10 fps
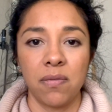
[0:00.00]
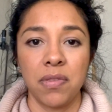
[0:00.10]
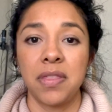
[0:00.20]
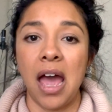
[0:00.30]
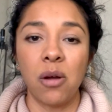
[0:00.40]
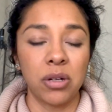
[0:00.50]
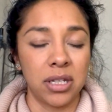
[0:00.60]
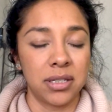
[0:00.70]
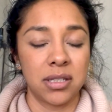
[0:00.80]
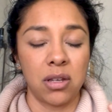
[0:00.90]
that
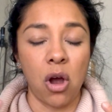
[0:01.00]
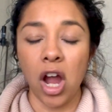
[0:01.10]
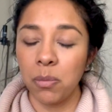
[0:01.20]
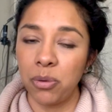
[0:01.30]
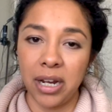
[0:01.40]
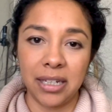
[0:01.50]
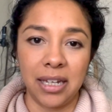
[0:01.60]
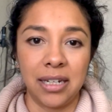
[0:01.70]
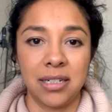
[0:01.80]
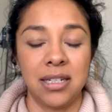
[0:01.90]
was
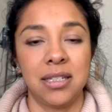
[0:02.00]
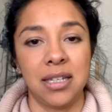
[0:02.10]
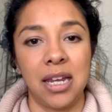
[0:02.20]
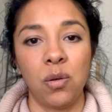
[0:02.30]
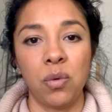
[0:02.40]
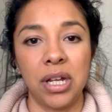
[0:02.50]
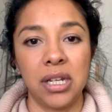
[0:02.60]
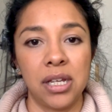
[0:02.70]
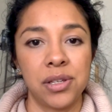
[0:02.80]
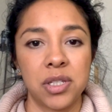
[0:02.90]
heartbreaking to see and
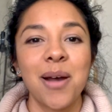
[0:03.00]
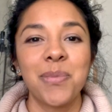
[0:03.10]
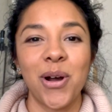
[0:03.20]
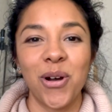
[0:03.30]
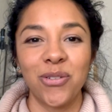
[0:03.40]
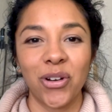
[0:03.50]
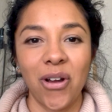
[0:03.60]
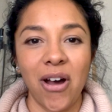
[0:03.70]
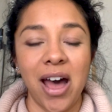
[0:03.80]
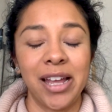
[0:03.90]
witness. But
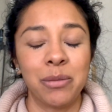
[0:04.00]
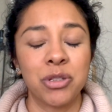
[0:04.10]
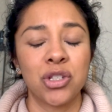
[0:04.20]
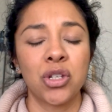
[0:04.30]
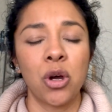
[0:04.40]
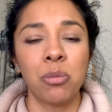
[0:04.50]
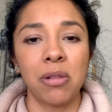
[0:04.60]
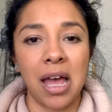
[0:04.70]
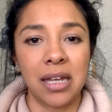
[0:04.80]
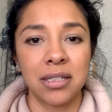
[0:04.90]
overall, I am so
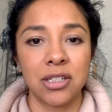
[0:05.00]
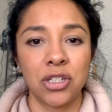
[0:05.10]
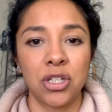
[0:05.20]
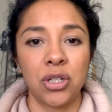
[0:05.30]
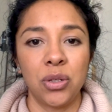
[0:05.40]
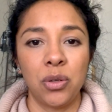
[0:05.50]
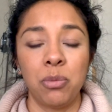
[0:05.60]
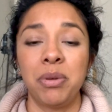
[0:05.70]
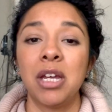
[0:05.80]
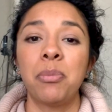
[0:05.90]
blessed to
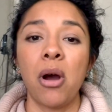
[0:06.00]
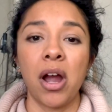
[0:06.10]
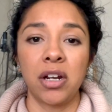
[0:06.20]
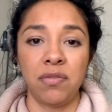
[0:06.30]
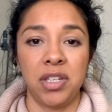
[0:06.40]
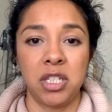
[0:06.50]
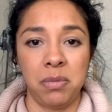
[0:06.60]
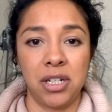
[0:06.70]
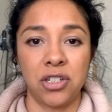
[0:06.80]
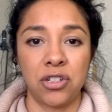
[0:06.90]
be a part of this
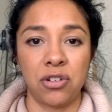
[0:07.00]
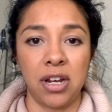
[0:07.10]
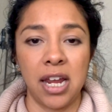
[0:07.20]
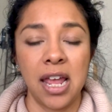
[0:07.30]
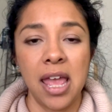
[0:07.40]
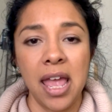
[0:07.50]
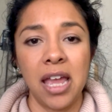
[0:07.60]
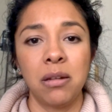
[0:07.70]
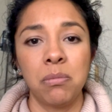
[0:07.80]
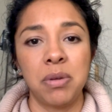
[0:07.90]
ministry
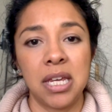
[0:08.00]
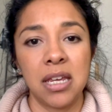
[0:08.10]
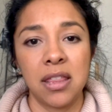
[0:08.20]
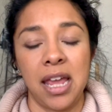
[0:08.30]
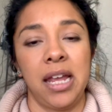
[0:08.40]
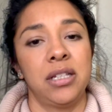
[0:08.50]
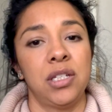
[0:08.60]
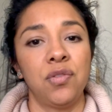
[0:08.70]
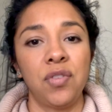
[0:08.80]
and be the hands and